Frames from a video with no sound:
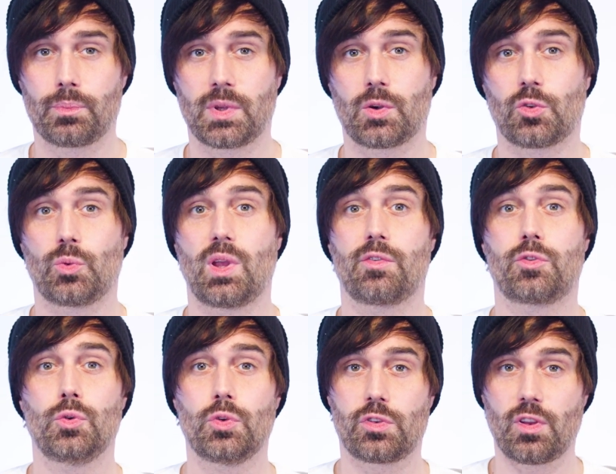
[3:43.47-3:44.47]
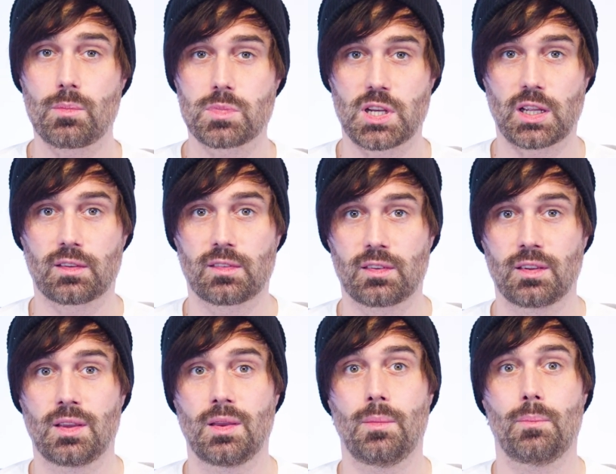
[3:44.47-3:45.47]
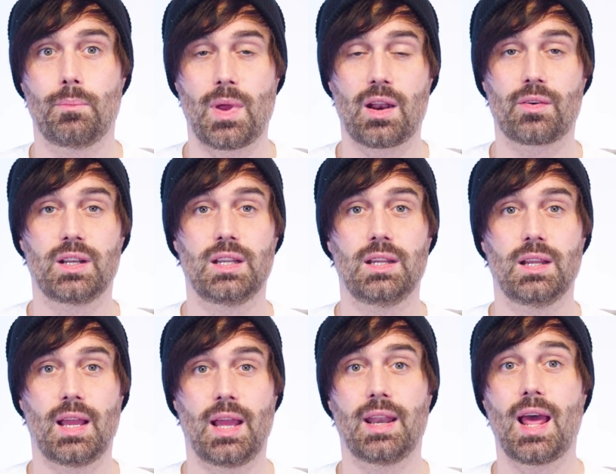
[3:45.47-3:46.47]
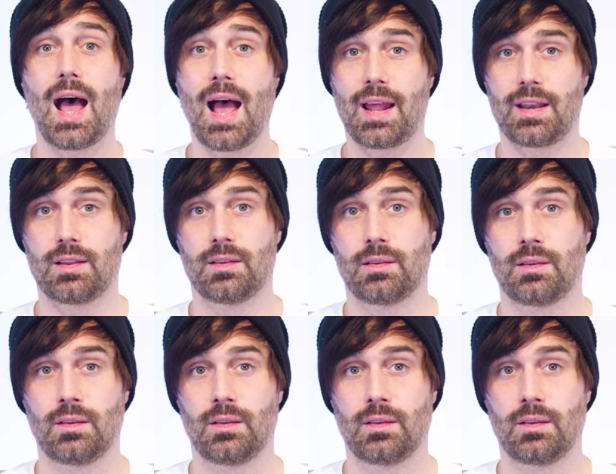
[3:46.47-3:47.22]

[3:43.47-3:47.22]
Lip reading: because we have two subjects, Mary and Anne.